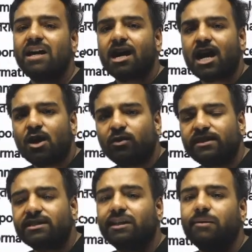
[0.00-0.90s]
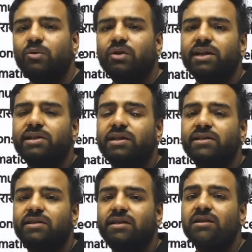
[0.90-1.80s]
how this communication is
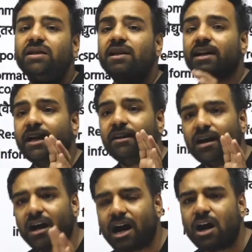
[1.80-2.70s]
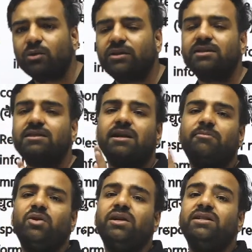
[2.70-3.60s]
done and how this
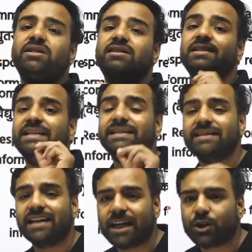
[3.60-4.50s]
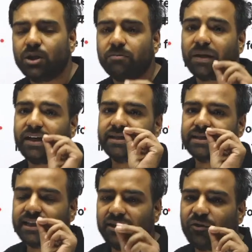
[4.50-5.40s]
communication is actually playing a
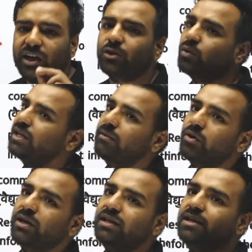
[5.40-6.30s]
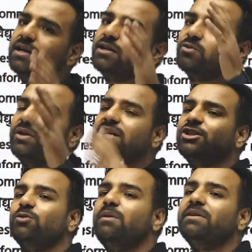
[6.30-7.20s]
significant role in our body. So yes,
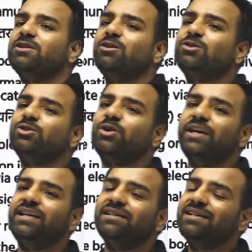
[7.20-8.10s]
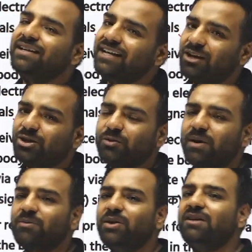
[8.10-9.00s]
Shubham has also joined. Hello
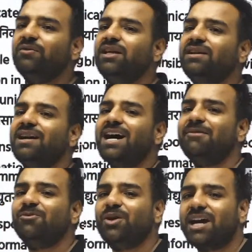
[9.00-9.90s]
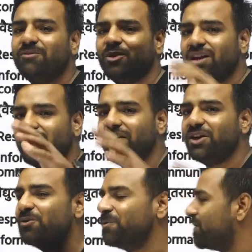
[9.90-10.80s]
Shubham, good evening. I'm good. How are you?